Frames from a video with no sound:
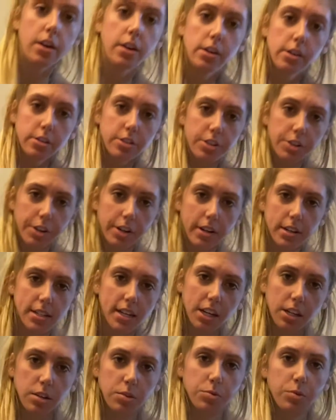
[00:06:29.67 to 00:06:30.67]
So you're gonna take
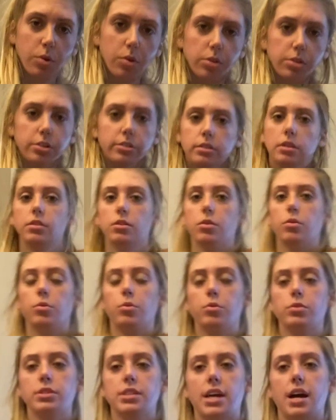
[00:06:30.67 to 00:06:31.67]
your roller
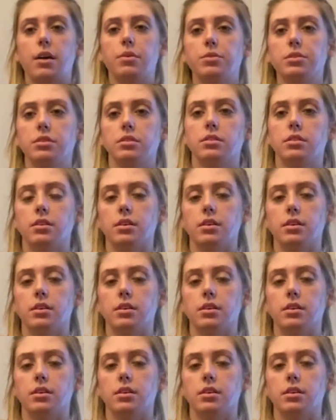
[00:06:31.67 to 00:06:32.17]
or towel,